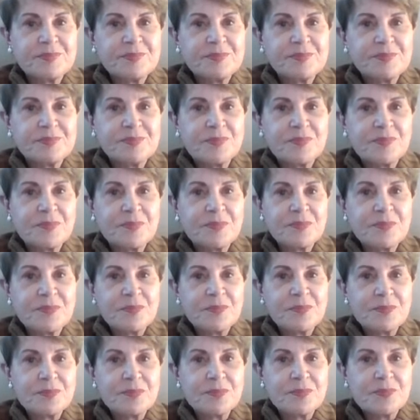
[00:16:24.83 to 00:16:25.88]

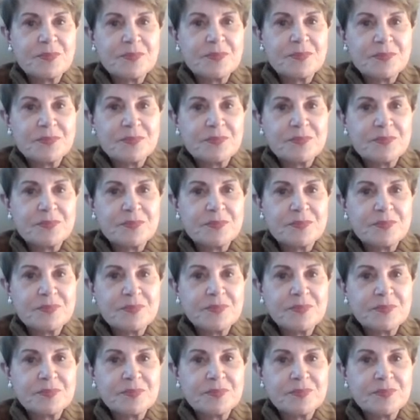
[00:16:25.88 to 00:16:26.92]

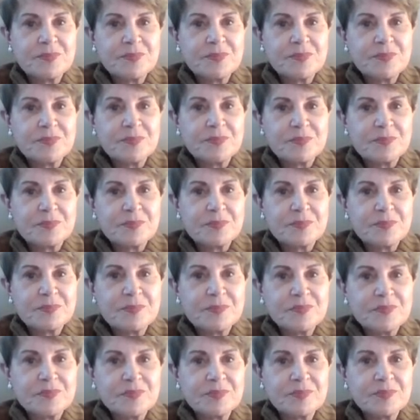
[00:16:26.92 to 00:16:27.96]

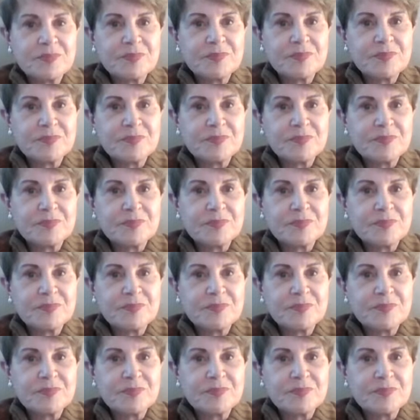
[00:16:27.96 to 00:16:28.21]
(not speaking)